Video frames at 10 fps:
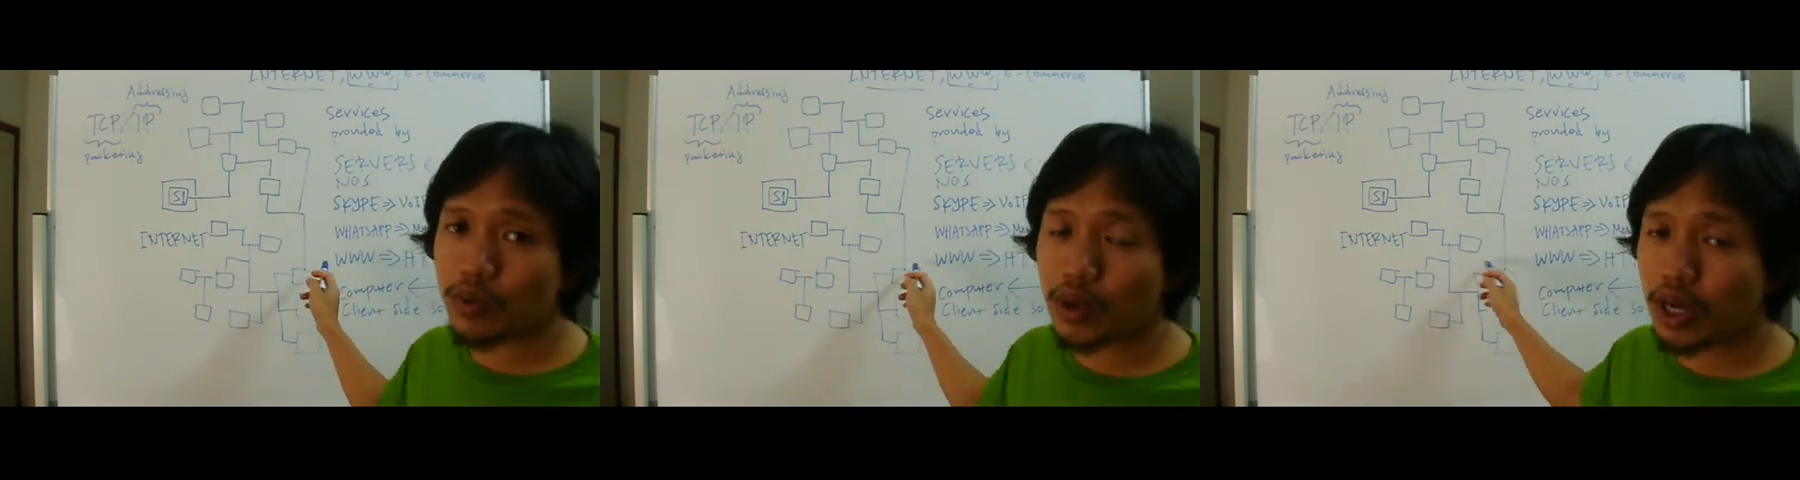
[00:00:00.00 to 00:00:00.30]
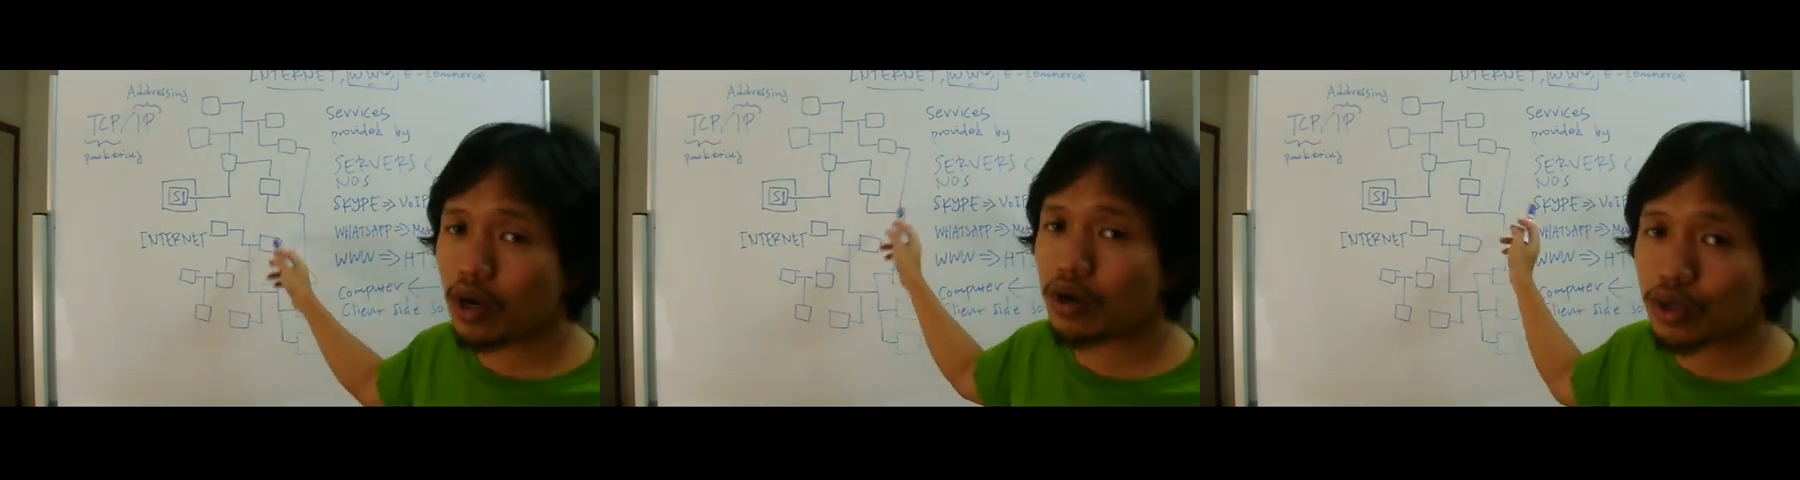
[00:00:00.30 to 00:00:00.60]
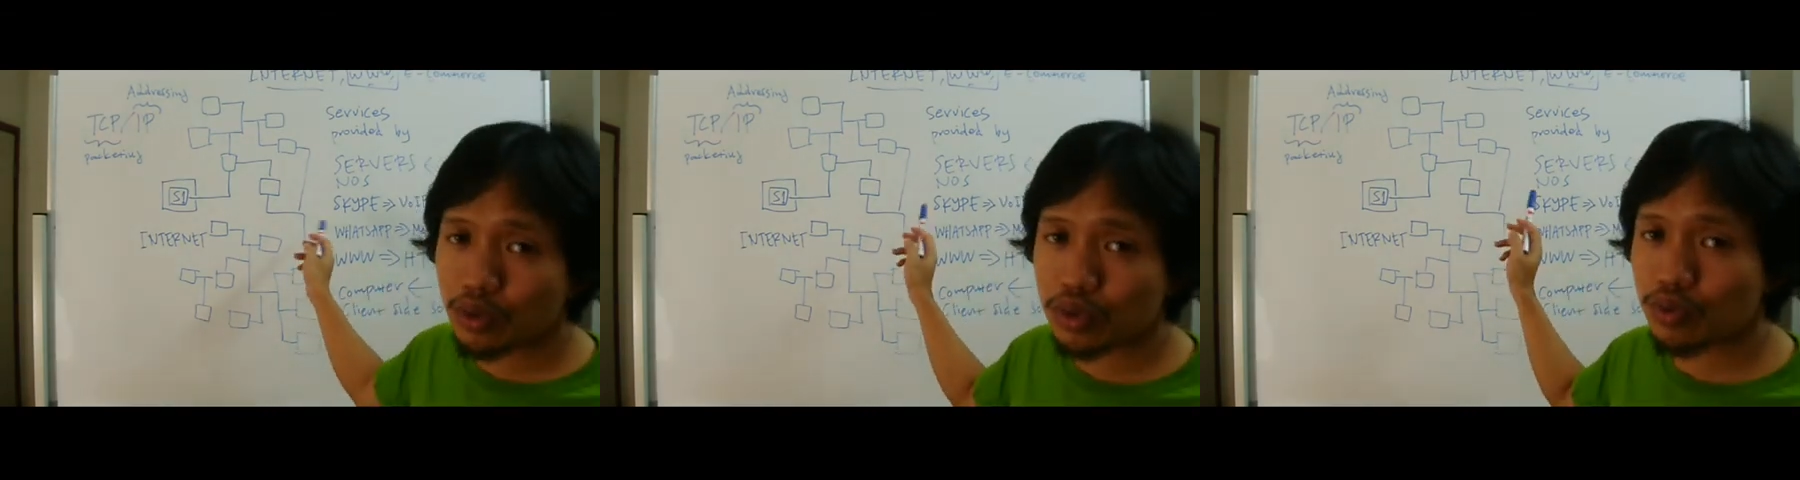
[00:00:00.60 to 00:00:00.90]
you cannot
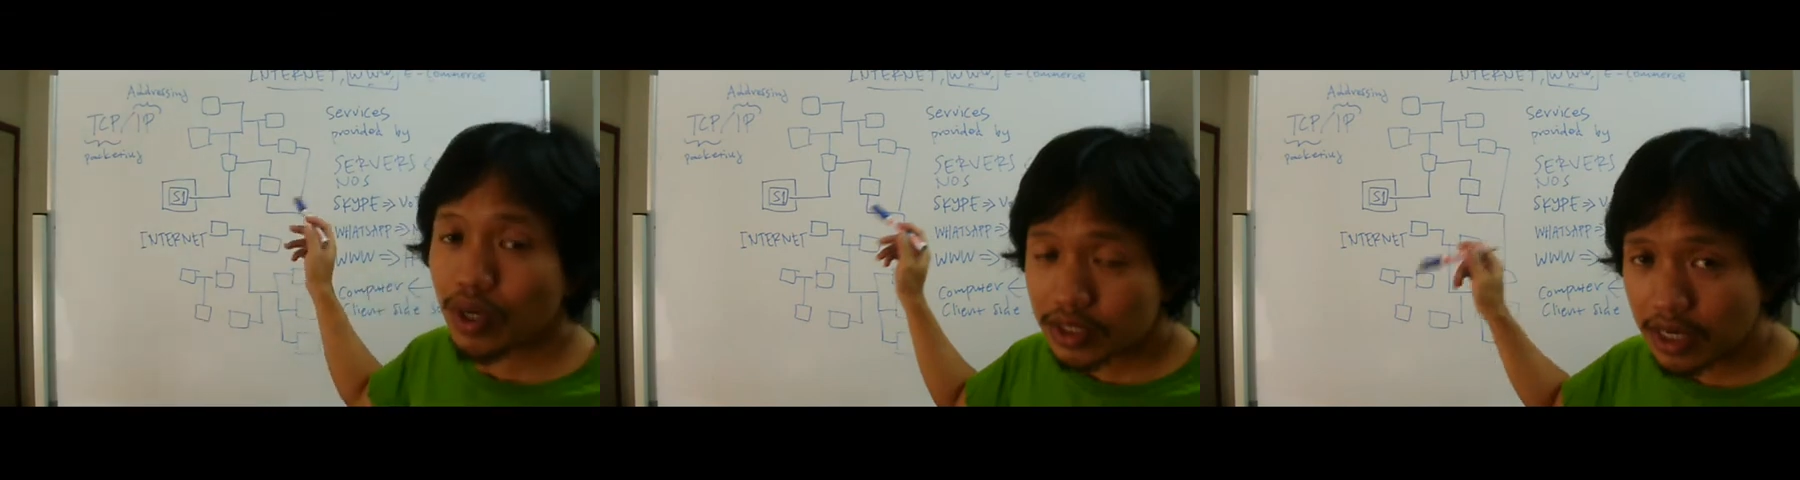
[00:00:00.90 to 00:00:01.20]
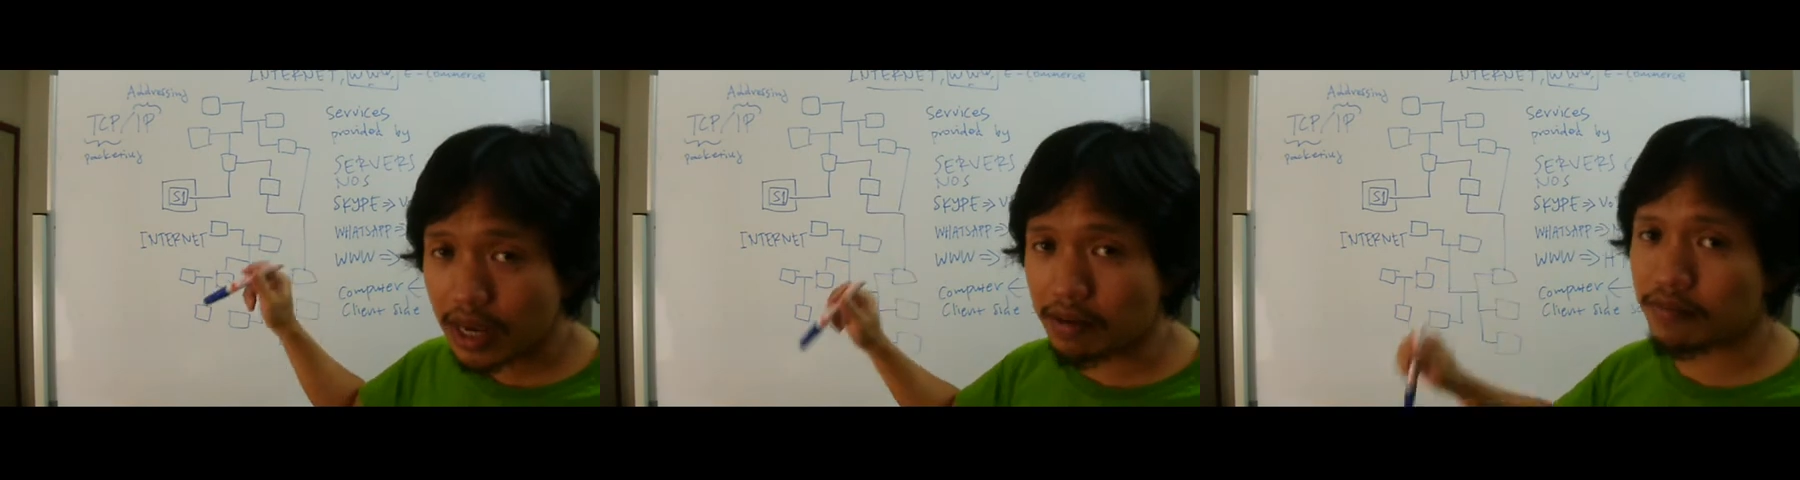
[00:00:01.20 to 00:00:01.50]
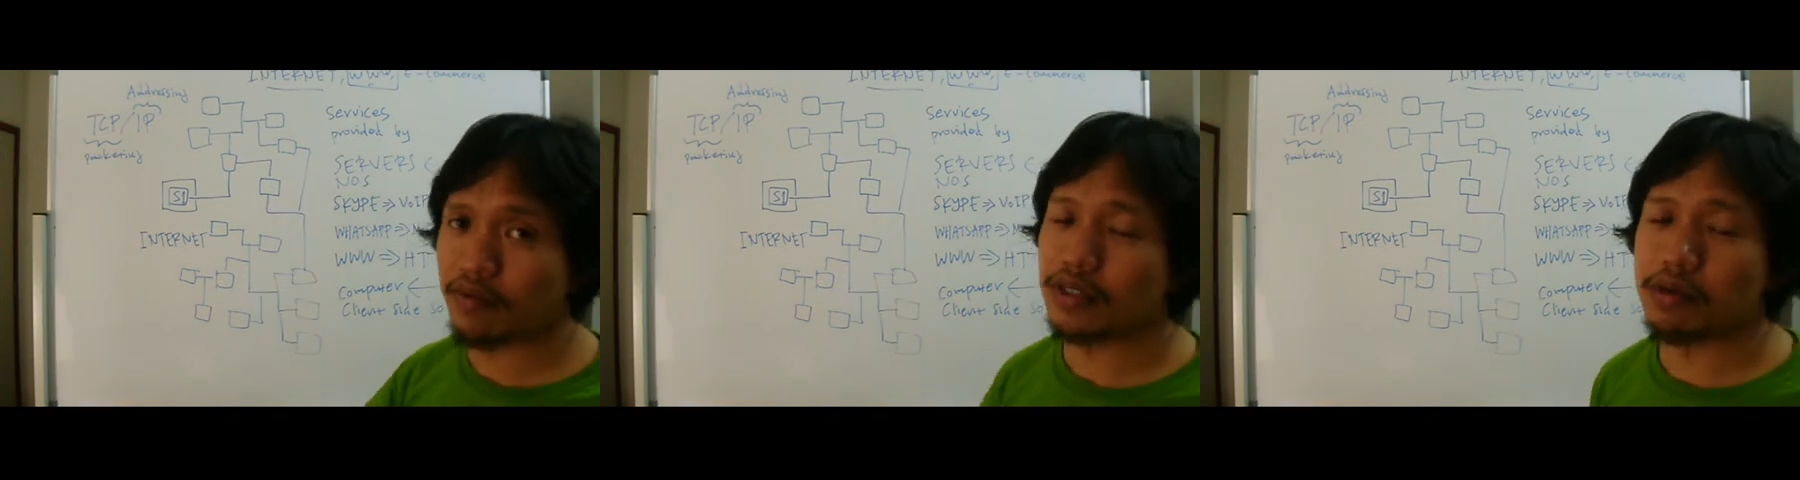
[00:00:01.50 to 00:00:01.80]
use WhatsApp,
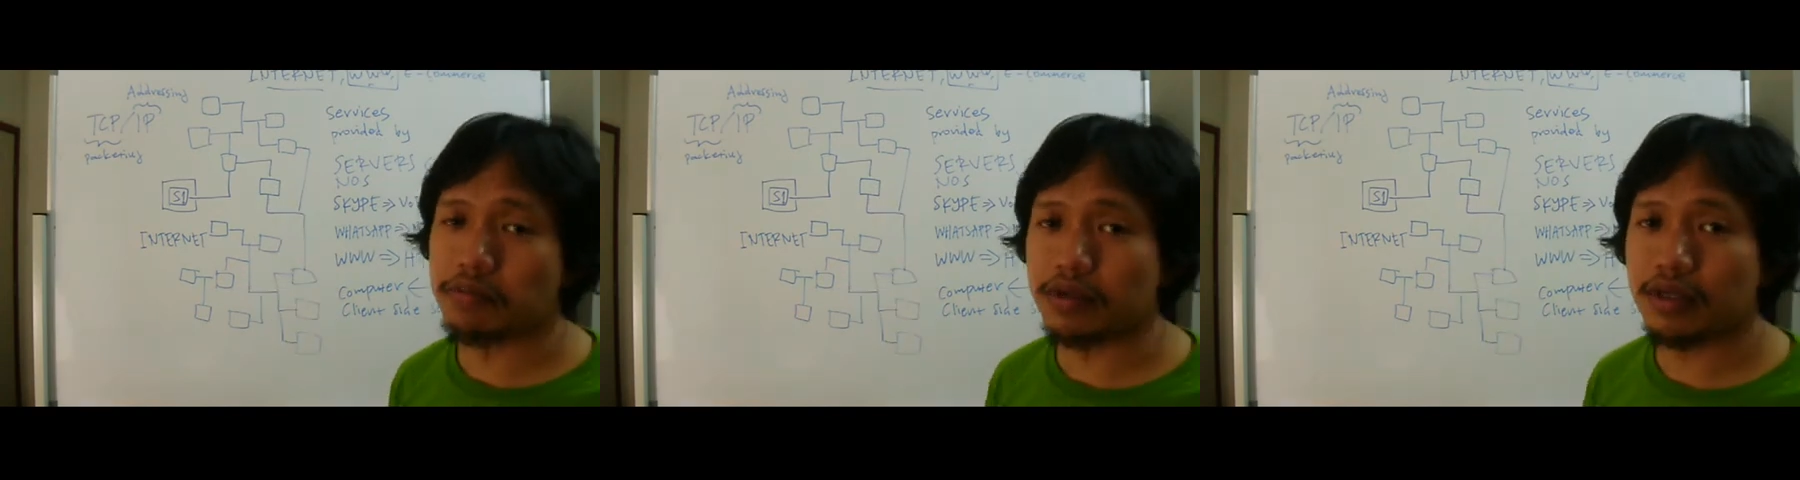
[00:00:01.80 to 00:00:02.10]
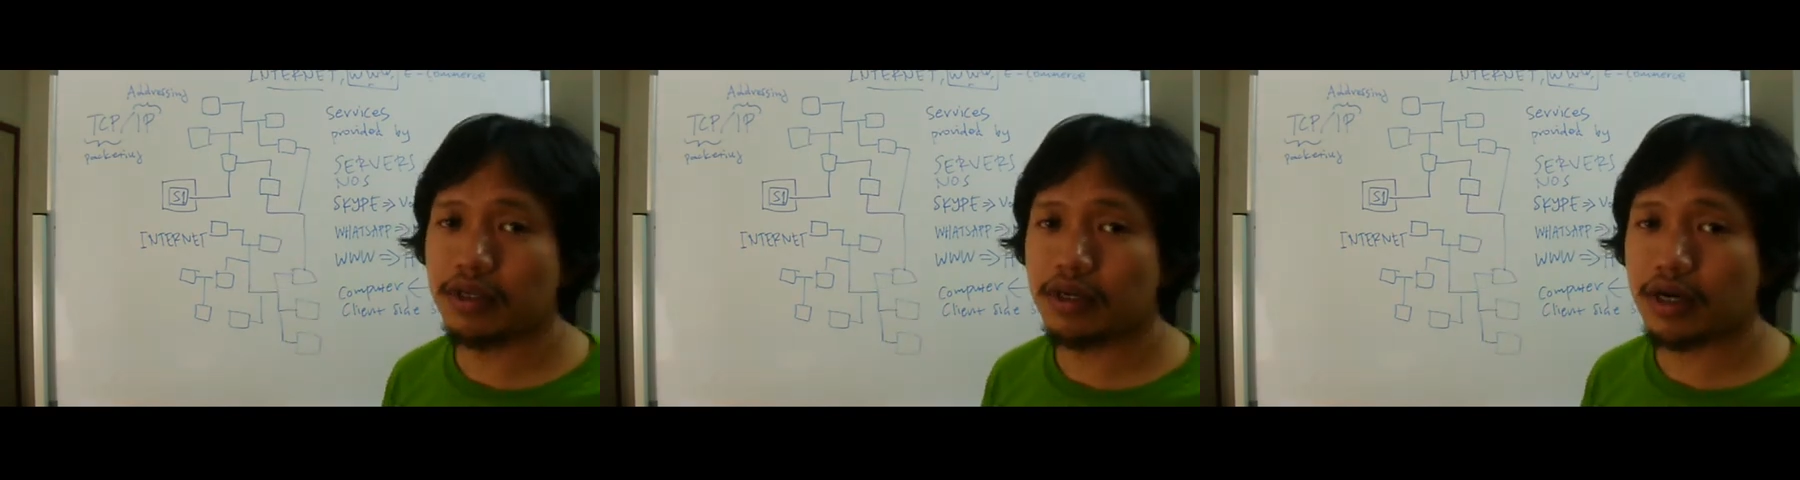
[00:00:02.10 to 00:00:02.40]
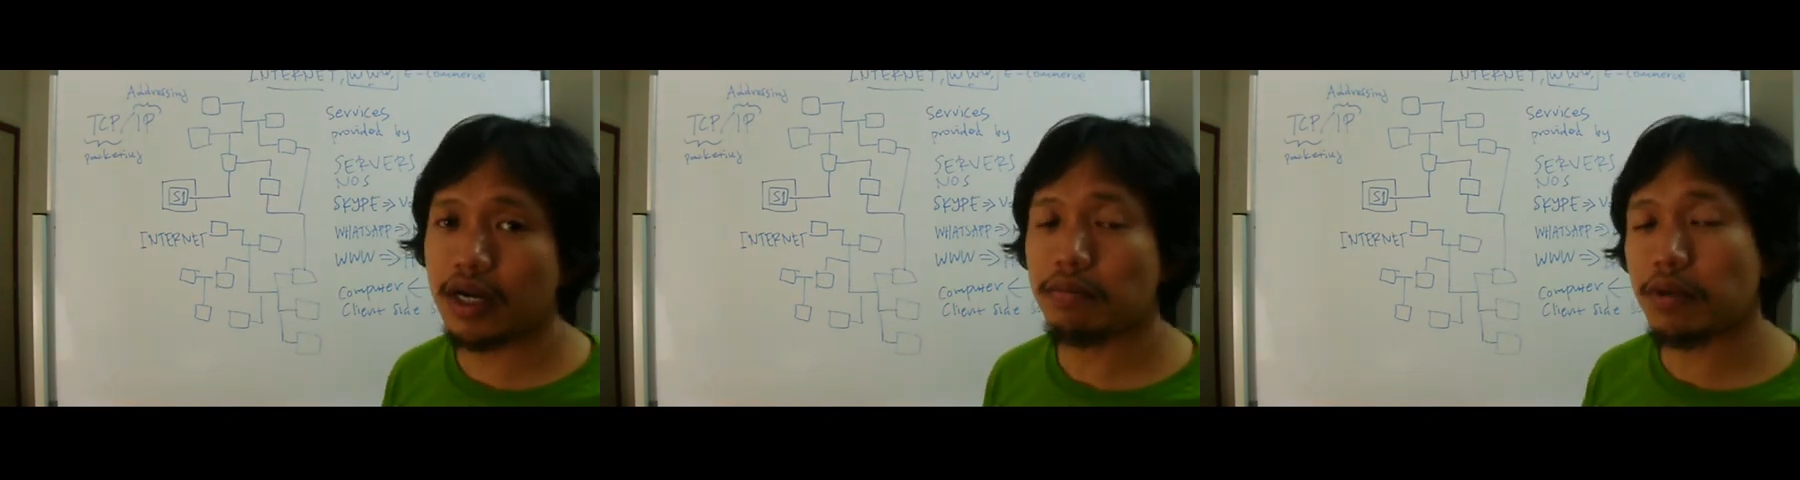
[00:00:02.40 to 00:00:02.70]
for example, right?